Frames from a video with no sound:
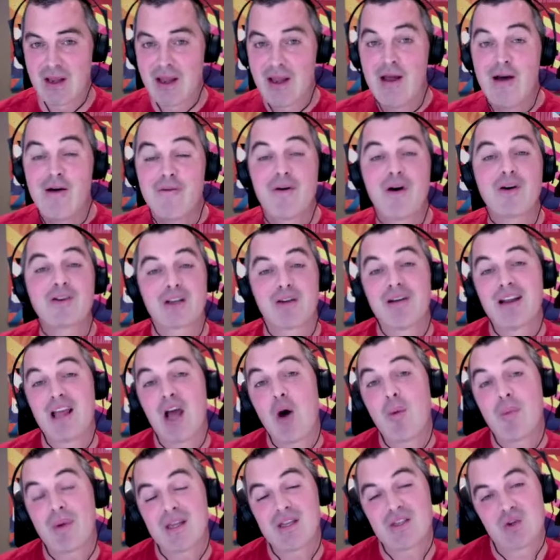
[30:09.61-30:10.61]
Folks, I really hope
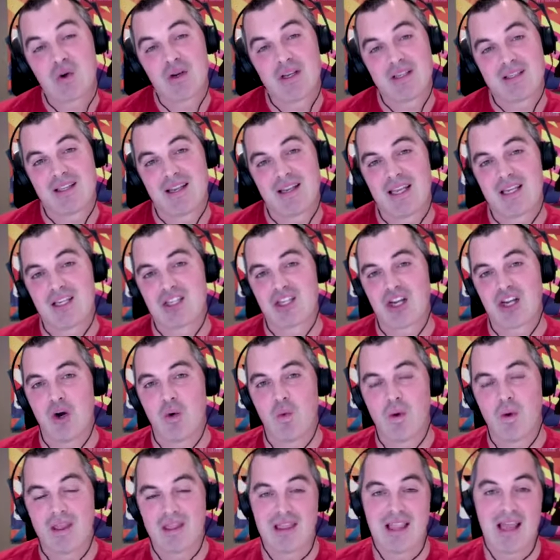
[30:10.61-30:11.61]
you enjoyed today's show
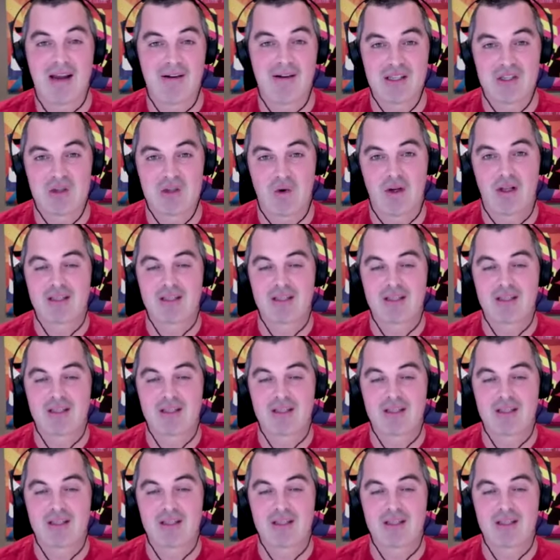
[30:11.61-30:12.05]
with Larry Doyle.